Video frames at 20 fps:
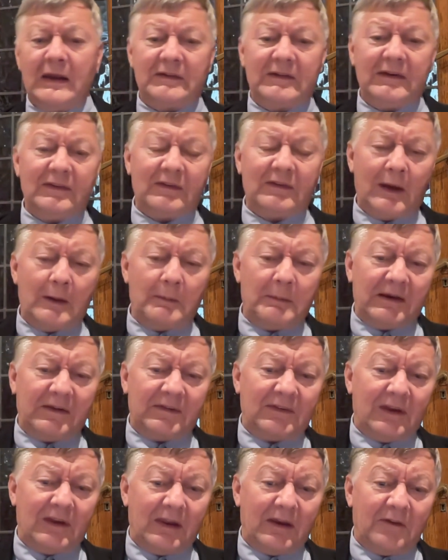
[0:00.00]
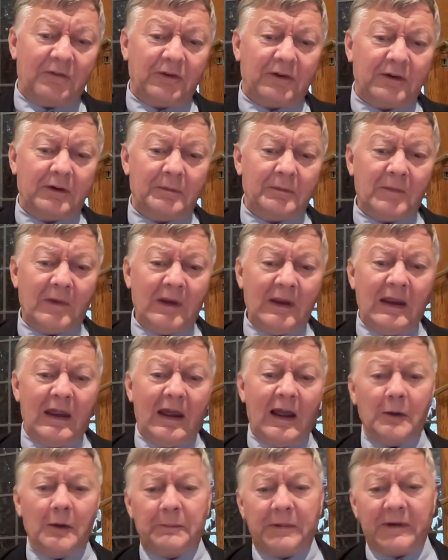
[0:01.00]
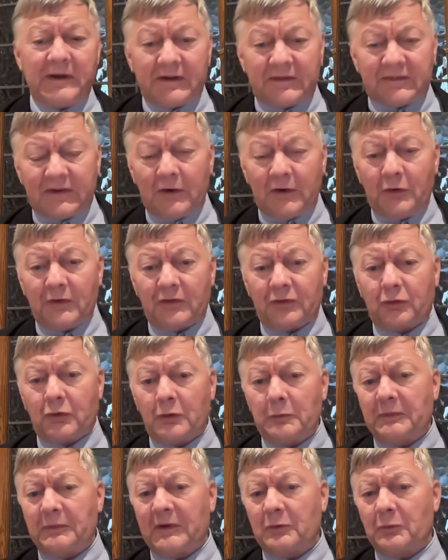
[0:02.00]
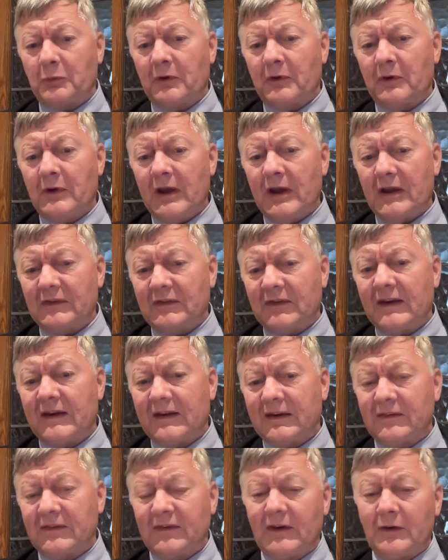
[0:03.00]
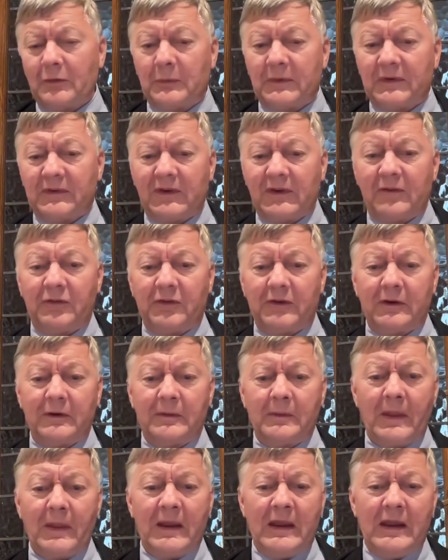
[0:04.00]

destabilizing South Africa, helping the terrorist groups that were attacking Southwest Africa.